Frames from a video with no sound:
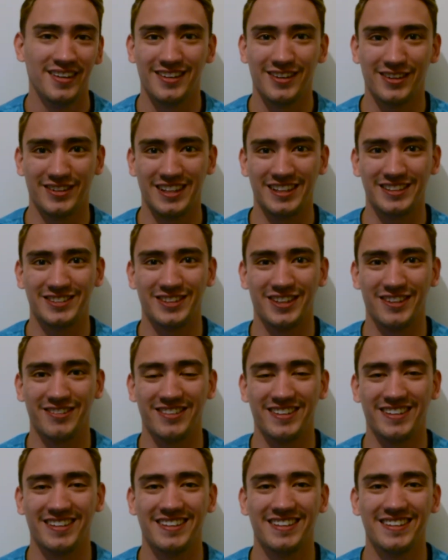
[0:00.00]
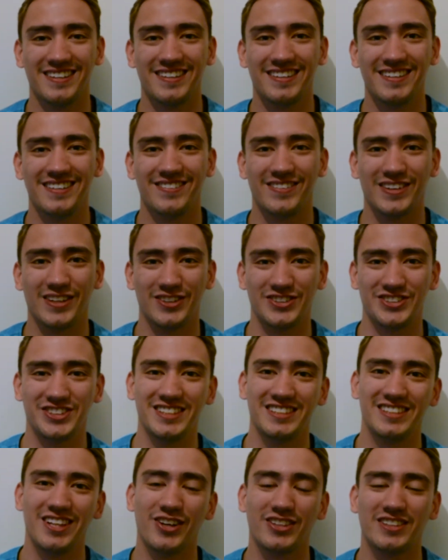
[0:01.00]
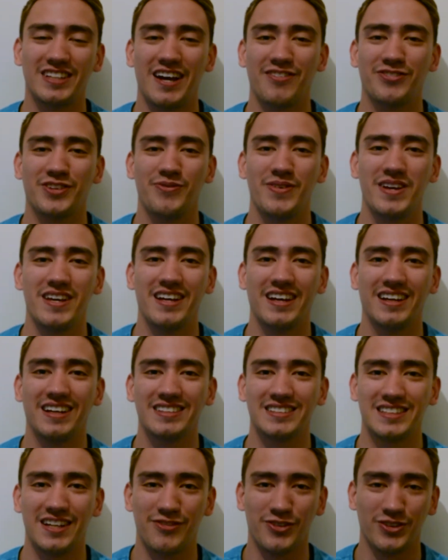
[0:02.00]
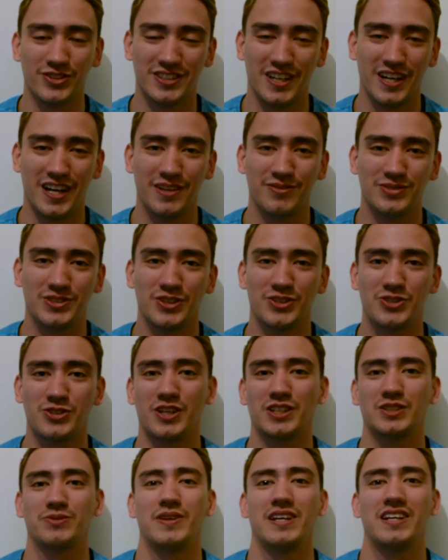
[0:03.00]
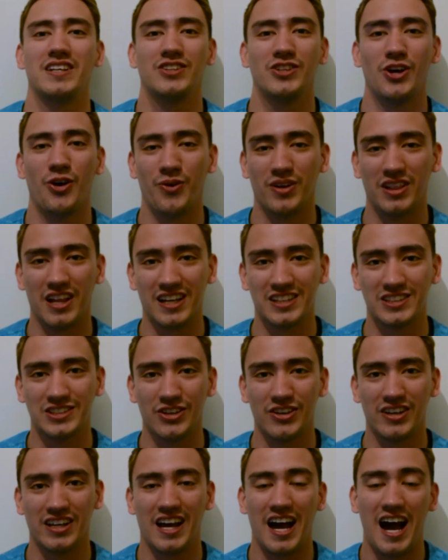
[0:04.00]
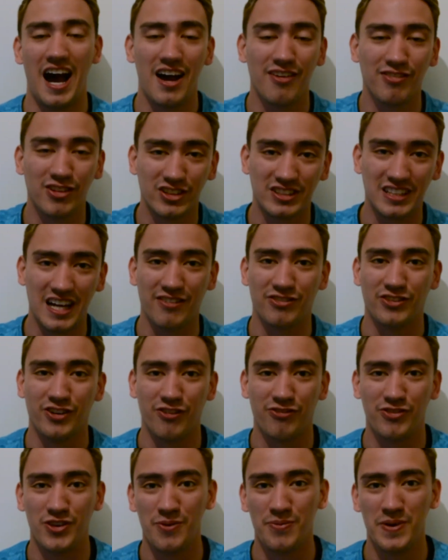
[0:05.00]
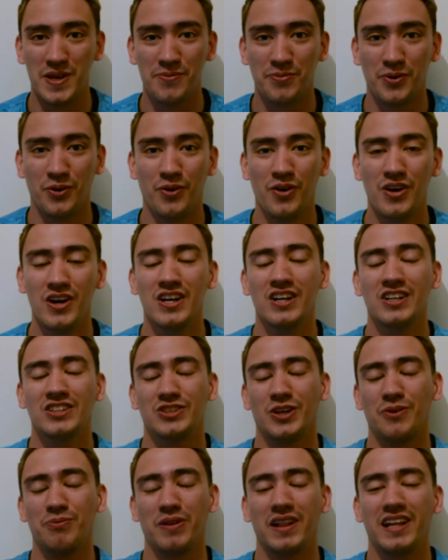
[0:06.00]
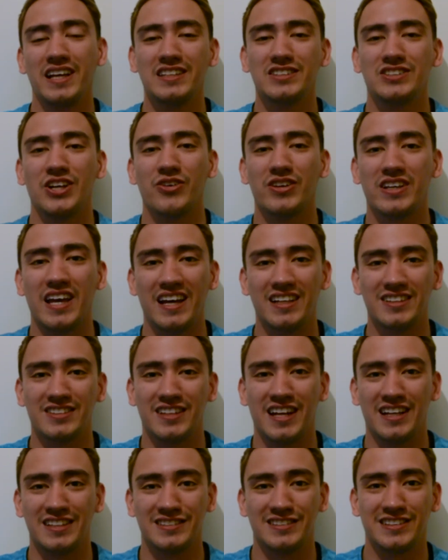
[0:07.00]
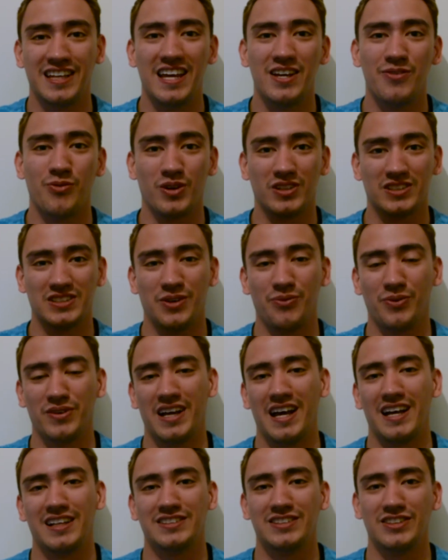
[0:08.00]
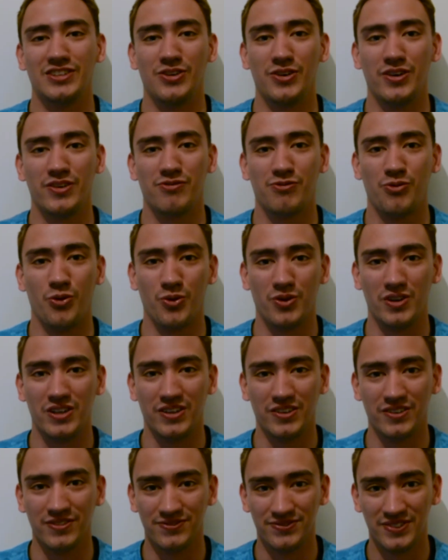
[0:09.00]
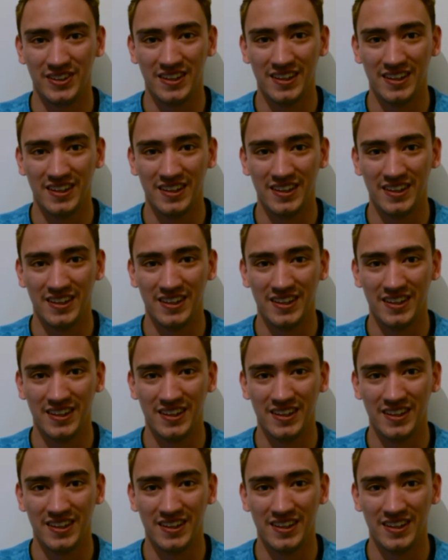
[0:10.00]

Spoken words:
Look at Sophie, because she's looked after me several times, so trust me, no one likes doing it. I've looked after a few people, so please don't get into that state where someone has to do it for you.